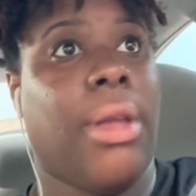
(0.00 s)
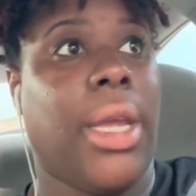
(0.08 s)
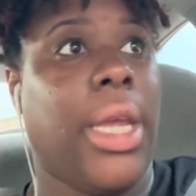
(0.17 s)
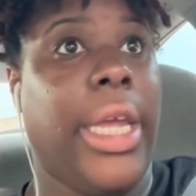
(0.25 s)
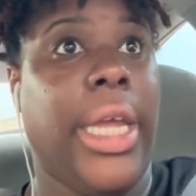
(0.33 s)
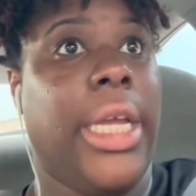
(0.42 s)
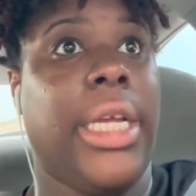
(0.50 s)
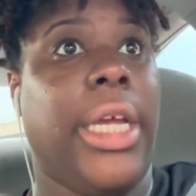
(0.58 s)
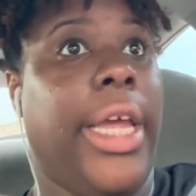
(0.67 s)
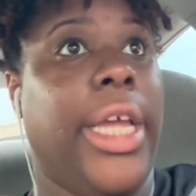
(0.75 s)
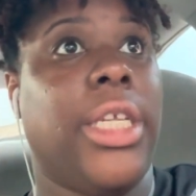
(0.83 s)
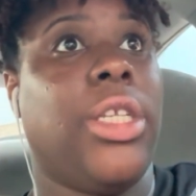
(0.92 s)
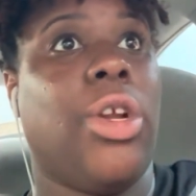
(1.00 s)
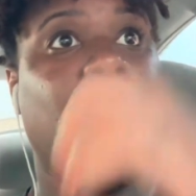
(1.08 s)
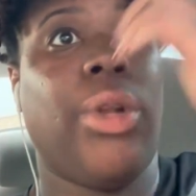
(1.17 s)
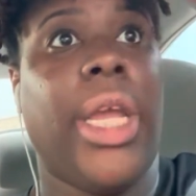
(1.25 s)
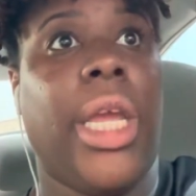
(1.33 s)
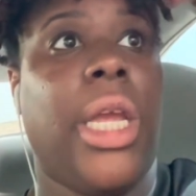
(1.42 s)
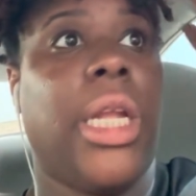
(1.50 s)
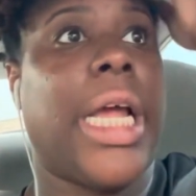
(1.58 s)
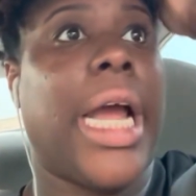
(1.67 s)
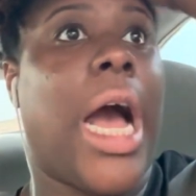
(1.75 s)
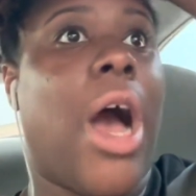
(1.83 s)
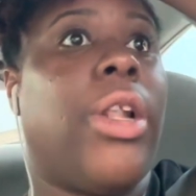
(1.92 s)
It's no need.
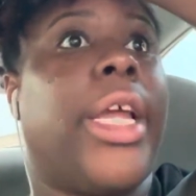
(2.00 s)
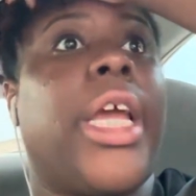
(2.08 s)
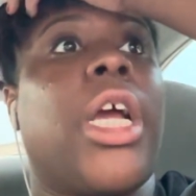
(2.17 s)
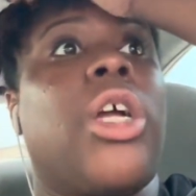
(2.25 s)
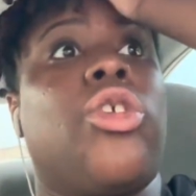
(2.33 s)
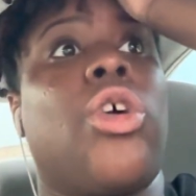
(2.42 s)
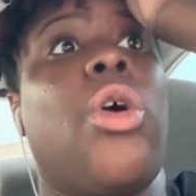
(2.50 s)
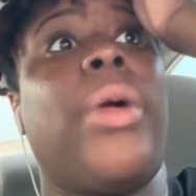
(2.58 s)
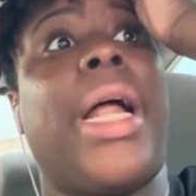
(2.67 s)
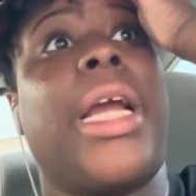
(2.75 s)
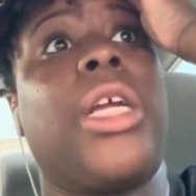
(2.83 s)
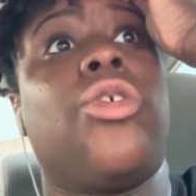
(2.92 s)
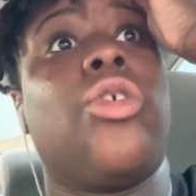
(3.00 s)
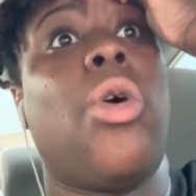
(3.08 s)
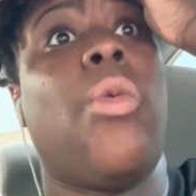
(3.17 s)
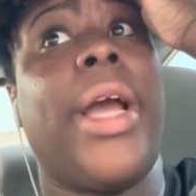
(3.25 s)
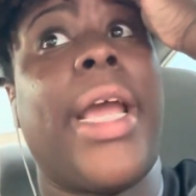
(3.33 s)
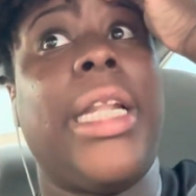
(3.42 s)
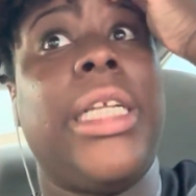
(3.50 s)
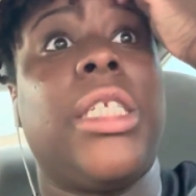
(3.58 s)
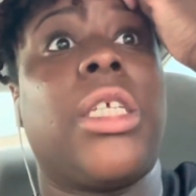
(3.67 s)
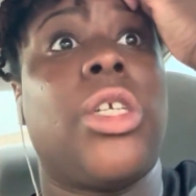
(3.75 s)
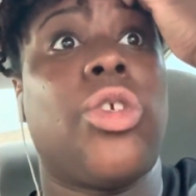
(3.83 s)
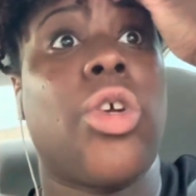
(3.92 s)
Like, I only can control what I control. What can
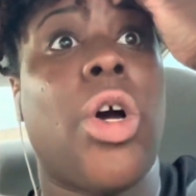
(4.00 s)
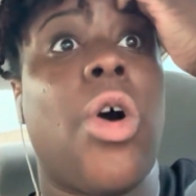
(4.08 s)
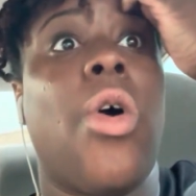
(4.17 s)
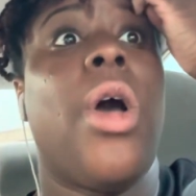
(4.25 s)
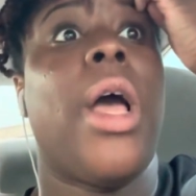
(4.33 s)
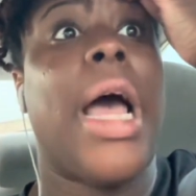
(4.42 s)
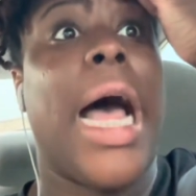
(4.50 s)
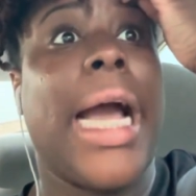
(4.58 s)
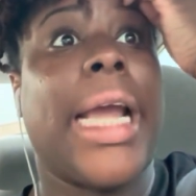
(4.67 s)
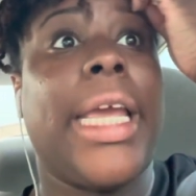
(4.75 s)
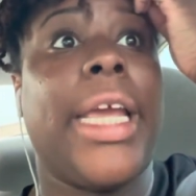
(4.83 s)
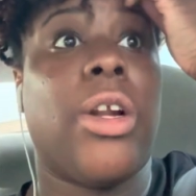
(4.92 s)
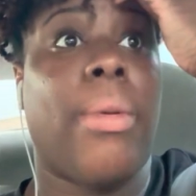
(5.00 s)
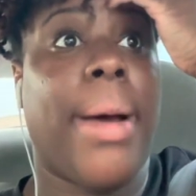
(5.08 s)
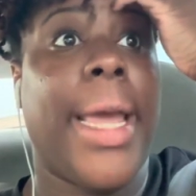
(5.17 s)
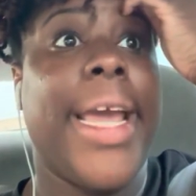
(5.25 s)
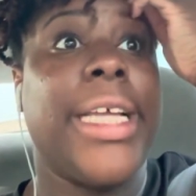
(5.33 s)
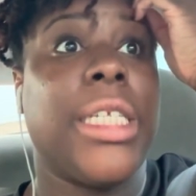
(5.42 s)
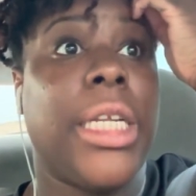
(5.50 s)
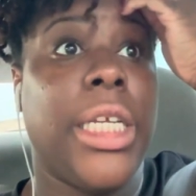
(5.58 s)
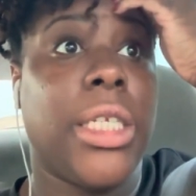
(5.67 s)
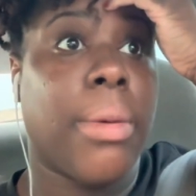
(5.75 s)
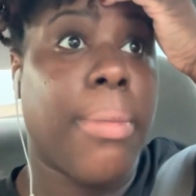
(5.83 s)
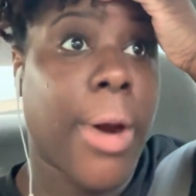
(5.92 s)
Lisa control? I can get on my hands and
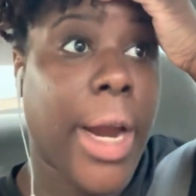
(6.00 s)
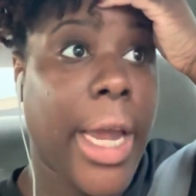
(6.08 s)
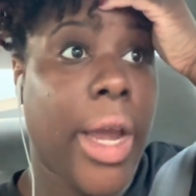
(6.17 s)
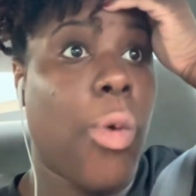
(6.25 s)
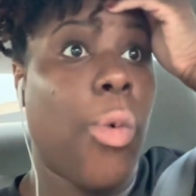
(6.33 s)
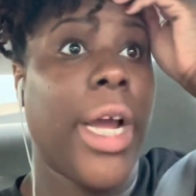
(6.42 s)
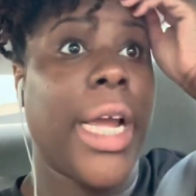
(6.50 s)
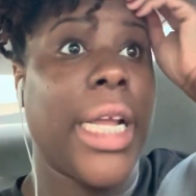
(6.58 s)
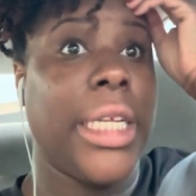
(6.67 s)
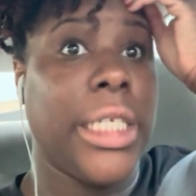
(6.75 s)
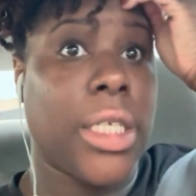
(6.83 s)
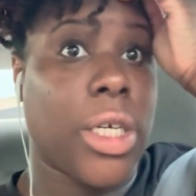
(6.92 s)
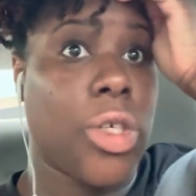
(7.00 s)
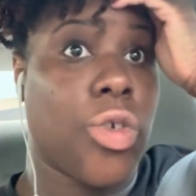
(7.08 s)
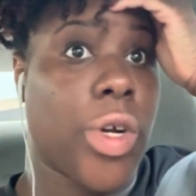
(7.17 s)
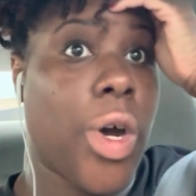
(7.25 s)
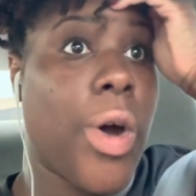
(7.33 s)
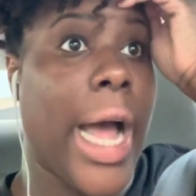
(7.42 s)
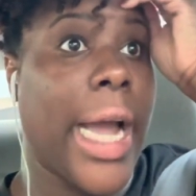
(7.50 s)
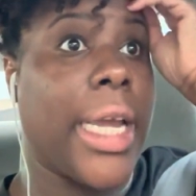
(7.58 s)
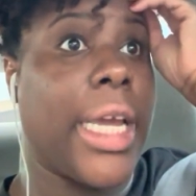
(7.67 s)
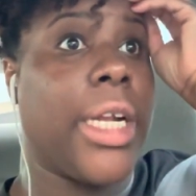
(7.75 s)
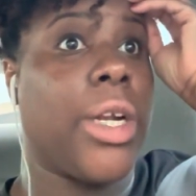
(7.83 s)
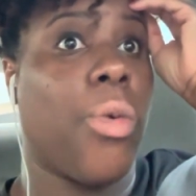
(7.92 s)
knees and pray. What can Lisa control? I
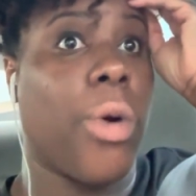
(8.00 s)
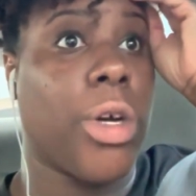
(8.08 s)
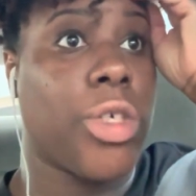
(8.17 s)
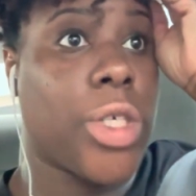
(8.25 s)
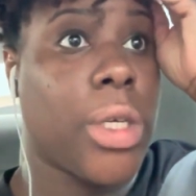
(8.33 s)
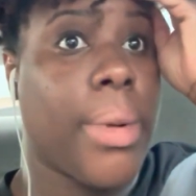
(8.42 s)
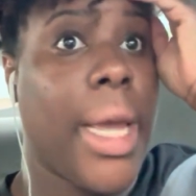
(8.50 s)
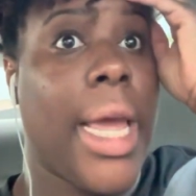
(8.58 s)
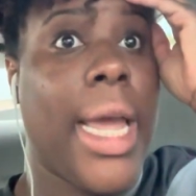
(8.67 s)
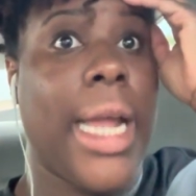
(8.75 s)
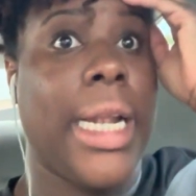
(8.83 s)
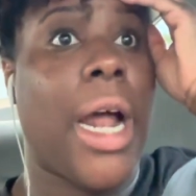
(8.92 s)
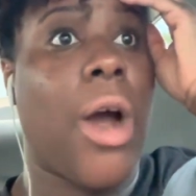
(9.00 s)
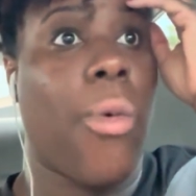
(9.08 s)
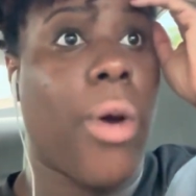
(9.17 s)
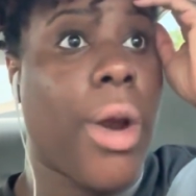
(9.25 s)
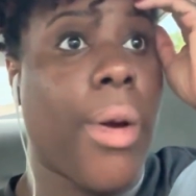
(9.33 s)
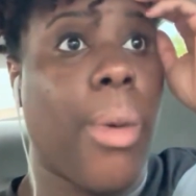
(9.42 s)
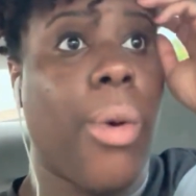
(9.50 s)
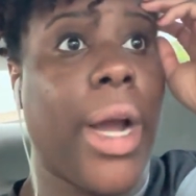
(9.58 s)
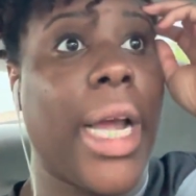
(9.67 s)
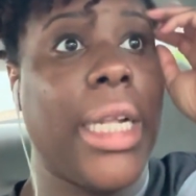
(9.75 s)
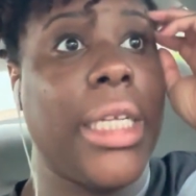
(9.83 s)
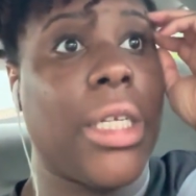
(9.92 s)
can get in worship and not worry. What
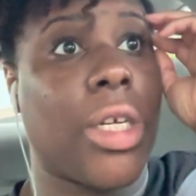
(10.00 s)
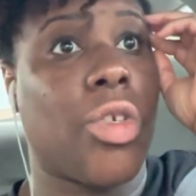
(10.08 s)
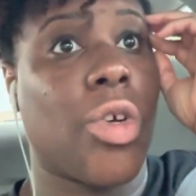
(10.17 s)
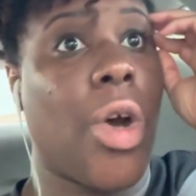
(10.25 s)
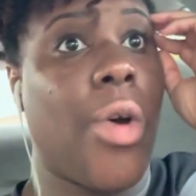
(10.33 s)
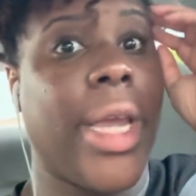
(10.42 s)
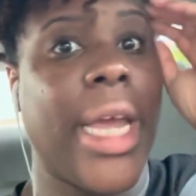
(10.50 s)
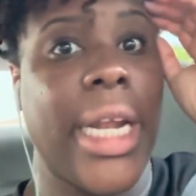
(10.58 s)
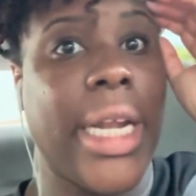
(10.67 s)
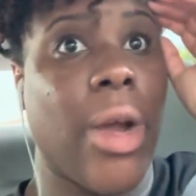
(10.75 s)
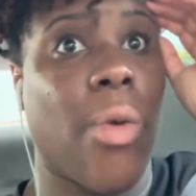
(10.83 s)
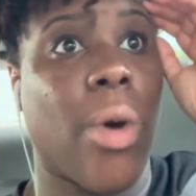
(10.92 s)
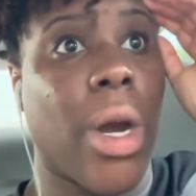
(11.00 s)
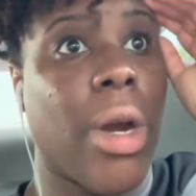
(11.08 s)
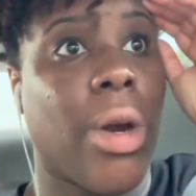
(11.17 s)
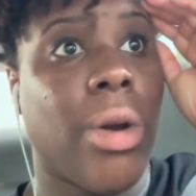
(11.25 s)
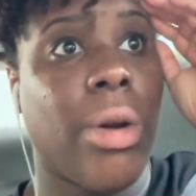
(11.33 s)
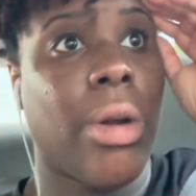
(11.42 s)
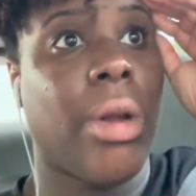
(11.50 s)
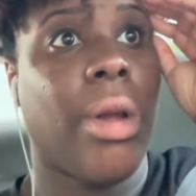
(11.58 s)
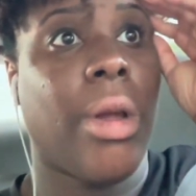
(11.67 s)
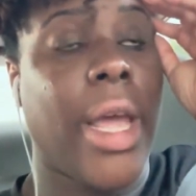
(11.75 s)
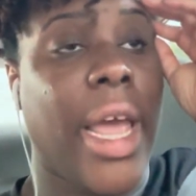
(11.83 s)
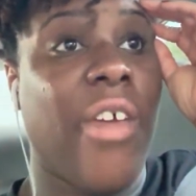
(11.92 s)
can Lisa control? Getting at work
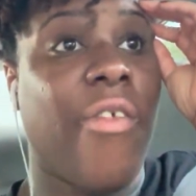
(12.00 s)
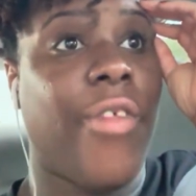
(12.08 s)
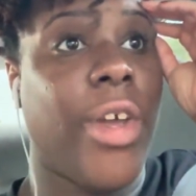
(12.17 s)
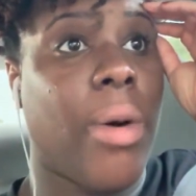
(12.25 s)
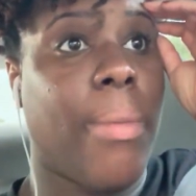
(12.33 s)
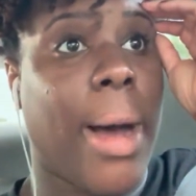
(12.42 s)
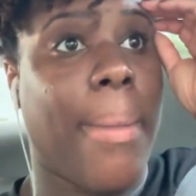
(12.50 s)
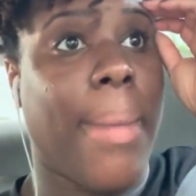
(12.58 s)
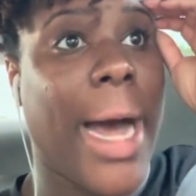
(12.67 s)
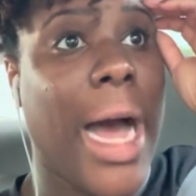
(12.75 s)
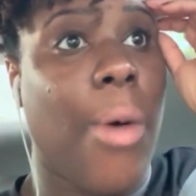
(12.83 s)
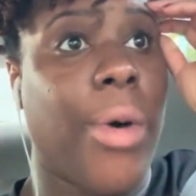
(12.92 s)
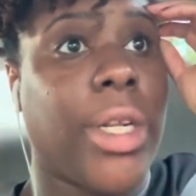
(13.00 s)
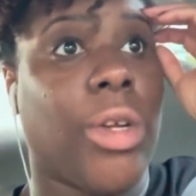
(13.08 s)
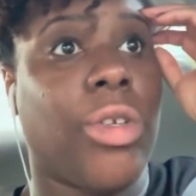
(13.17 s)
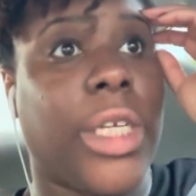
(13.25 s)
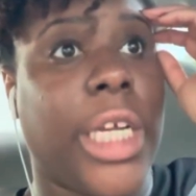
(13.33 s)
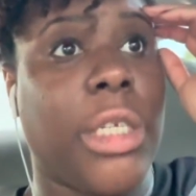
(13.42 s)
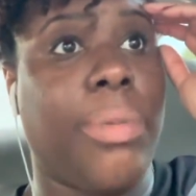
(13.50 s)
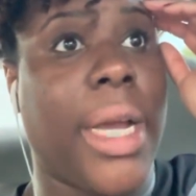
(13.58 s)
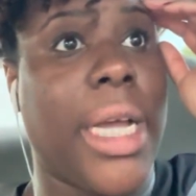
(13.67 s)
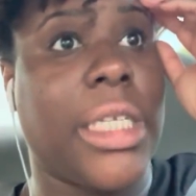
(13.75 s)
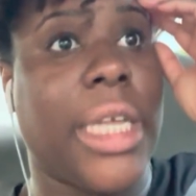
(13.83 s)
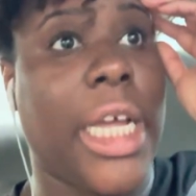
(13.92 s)
and fill my mind with those things.
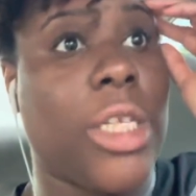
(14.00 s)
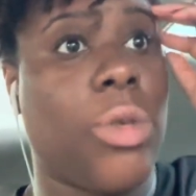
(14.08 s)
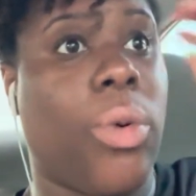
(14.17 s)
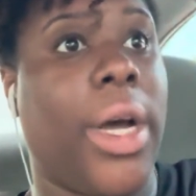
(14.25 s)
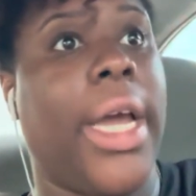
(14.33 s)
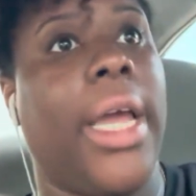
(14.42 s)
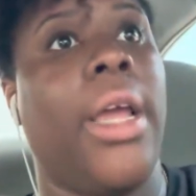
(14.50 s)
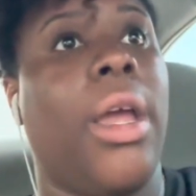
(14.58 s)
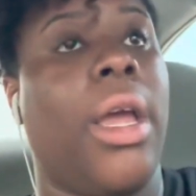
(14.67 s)
Because guess what?